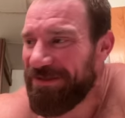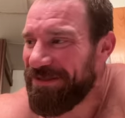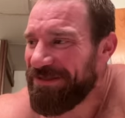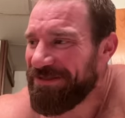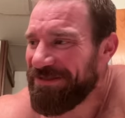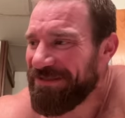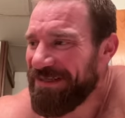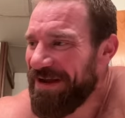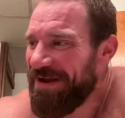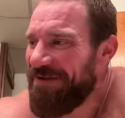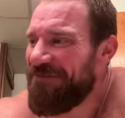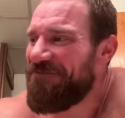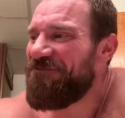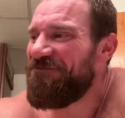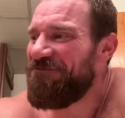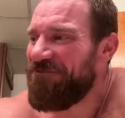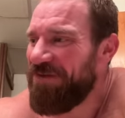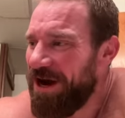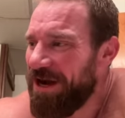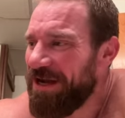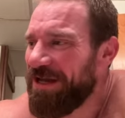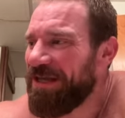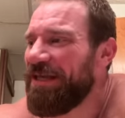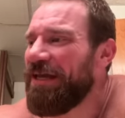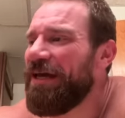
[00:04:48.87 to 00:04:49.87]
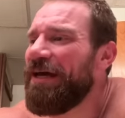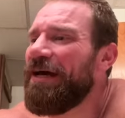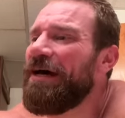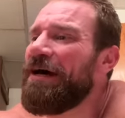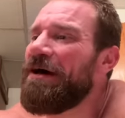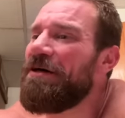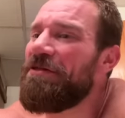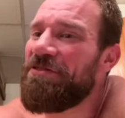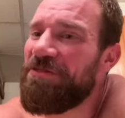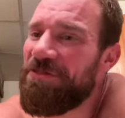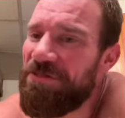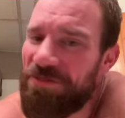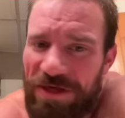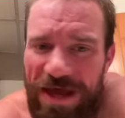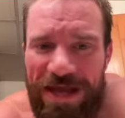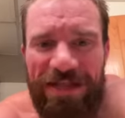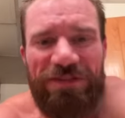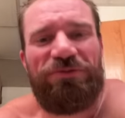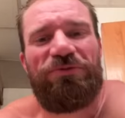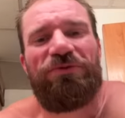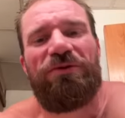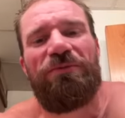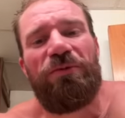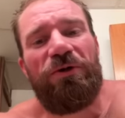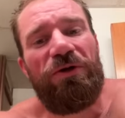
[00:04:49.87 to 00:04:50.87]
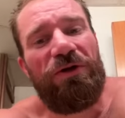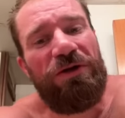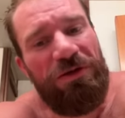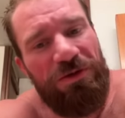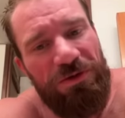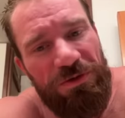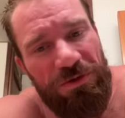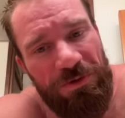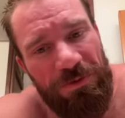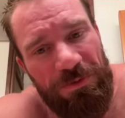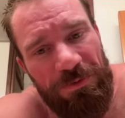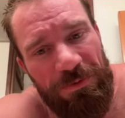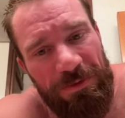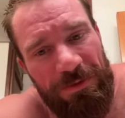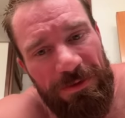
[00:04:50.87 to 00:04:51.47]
I was like, fuck yeah, that's what I'm going to do.